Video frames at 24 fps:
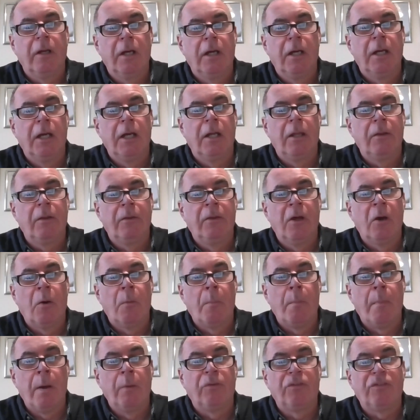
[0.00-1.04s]
there'll
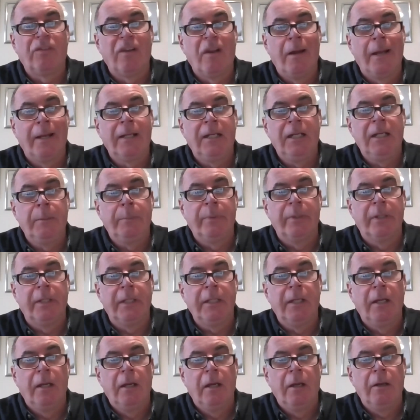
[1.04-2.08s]
most likely
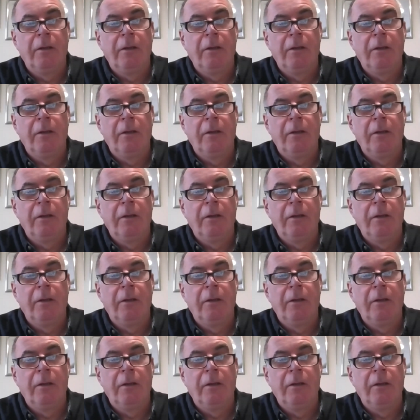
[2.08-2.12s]
be